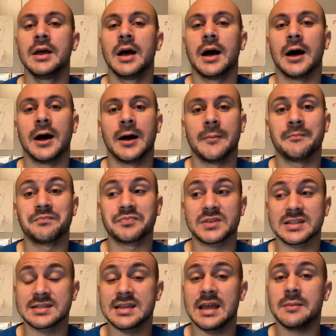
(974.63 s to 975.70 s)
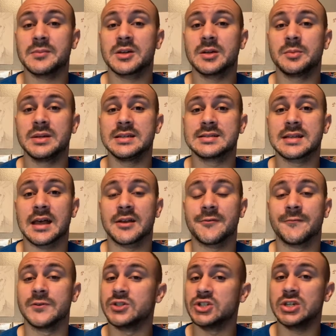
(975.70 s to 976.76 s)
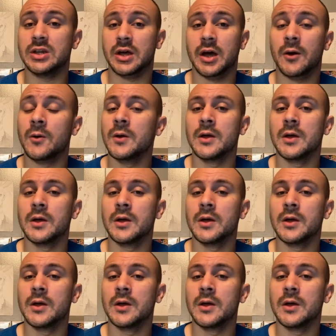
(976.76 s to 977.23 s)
The same could be said of Vegito.